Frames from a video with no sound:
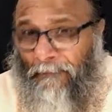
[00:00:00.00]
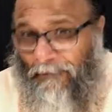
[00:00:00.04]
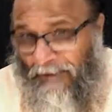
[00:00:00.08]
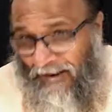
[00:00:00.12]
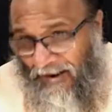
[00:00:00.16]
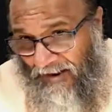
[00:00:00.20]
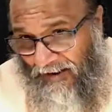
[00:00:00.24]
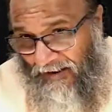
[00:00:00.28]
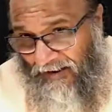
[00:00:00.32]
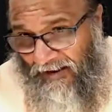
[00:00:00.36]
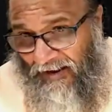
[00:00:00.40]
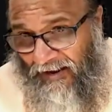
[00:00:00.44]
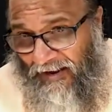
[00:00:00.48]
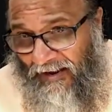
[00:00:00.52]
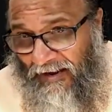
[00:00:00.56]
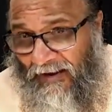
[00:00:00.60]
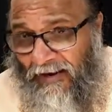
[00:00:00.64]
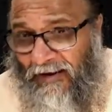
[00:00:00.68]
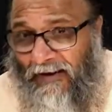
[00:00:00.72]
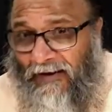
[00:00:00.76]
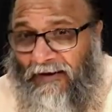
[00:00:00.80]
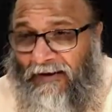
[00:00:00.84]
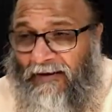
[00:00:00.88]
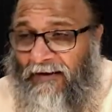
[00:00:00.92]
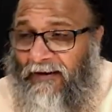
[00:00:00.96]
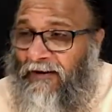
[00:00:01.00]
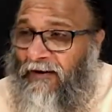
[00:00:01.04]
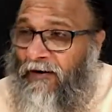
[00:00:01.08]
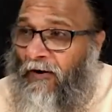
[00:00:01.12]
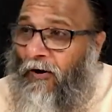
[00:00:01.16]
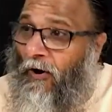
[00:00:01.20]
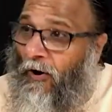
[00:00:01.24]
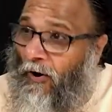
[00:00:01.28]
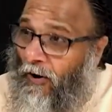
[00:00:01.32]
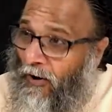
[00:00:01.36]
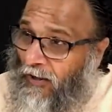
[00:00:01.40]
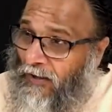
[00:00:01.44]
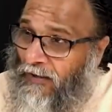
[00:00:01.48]
Maya
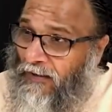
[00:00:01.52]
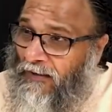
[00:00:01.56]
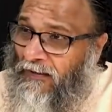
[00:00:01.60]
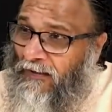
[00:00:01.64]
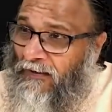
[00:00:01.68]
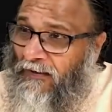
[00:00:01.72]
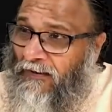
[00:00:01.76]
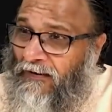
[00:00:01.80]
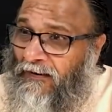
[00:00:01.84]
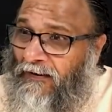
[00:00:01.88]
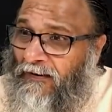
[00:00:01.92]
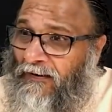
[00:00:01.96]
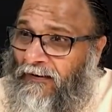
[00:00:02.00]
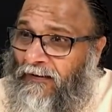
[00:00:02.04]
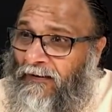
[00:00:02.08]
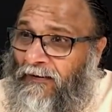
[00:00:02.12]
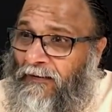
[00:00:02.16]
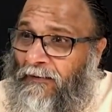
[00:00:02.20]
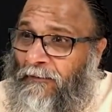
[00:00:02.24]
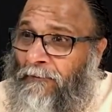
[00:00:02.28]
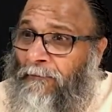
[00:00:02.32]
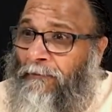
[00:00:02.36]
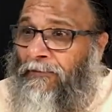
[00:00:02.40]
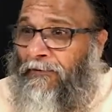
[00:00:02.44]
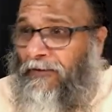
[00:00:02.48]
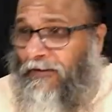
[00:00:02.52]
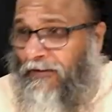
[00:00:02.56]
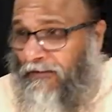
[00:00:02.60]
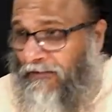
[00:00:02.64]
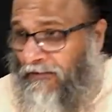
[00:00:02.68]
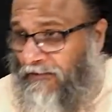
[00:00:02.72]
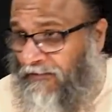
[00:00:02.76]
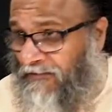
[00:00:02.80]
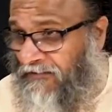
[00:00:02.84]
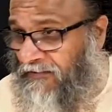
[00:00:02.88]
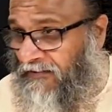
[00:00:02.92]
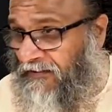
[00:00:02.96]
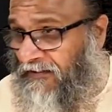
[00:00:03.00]
or
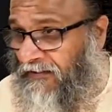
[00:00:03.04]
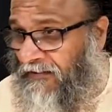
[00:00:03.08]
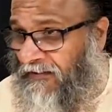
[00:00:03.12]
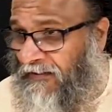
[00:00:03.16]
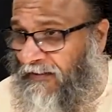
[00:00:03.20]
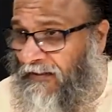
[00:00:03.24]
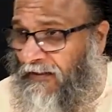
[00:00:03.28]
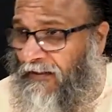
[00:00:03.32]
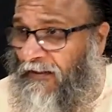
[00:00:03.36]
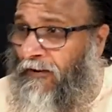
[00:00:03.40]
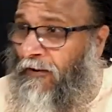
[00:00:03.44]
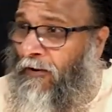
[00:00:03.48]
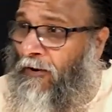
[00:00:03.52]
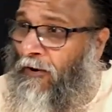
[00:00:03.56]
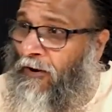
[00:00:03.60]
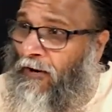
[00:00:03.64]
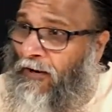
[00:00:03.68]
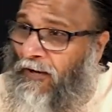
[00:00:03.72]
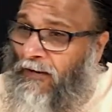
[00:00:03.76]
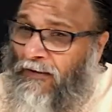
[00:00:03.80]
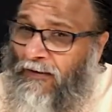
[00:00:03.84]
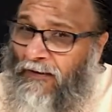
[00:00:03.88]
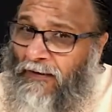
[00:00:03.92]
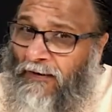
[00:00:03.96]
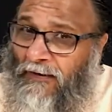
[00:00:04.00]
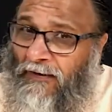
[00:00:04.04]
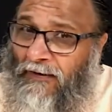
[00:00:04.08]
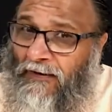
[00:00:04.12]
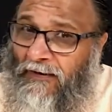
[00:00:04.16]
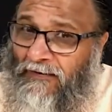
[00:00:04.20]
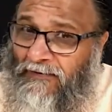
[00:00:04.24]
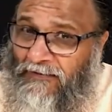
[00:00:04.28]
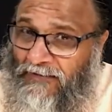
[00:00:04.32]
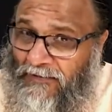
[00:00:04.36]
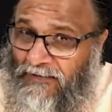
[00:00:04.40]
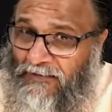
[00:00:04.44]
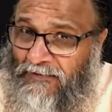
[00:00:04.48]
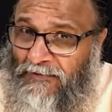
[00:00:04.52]
Prakriti or
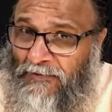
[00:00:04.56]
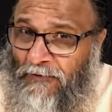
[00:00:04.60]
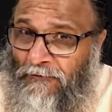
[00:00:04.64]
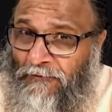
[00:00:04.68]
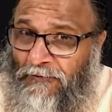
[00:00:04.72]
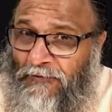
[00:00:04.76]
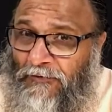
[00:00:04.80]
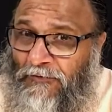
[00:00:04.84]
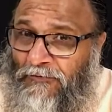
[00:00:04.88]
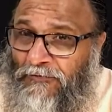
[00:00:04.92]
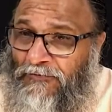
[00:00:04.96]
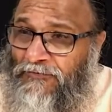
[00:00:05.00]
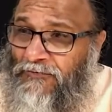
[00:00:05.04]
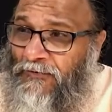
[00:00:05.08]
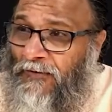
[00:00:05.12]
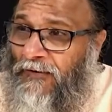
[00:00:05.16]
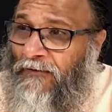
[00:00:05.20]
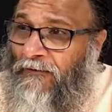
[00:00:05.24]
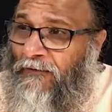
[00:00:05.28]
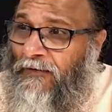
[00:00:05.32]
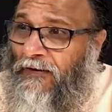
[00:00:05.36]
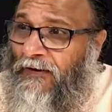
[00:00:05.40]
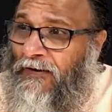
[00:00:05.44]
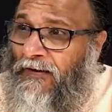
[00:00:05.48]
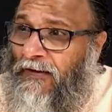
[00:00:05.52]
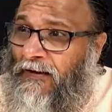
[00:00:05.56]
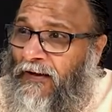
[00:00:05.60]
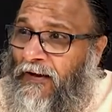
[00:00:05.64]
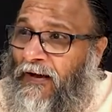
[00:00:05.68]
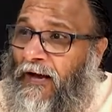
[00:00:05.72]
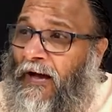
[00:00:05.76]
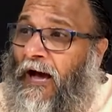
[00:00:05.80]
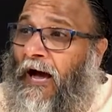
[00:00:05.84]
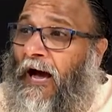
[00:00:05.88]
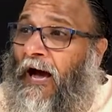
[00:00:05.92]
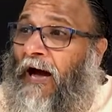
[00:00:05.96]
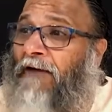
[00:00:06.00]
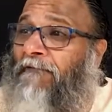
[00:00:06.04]
just now we used one word,
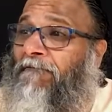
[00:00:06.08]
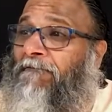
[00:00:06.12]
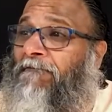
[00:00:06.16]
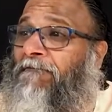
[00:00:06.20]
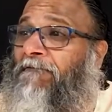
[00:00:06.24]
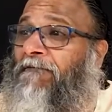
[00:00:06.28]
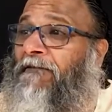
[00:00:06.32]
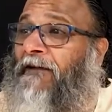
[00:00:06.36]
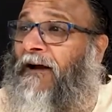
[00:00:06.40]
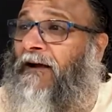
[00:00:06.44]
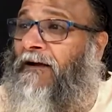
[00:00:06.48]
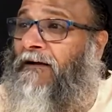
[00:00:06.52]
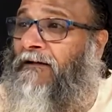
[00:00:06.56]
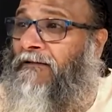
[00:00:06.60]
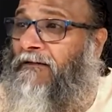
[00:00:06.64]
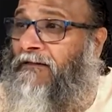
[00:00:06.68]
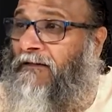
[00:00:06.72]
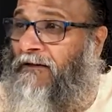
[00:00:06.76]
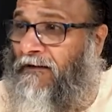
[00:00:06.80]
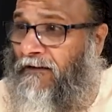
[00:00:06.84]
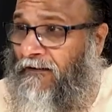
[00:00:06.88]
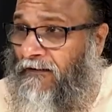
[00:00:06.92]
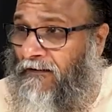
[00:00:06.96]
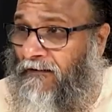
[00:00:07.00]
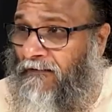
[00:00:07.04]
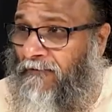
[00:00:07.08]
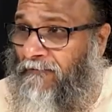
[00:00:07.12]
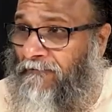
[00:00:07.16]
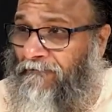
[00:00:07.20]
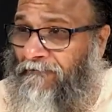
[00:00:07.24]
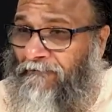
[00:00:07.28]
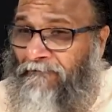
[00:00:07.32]
Avyakta.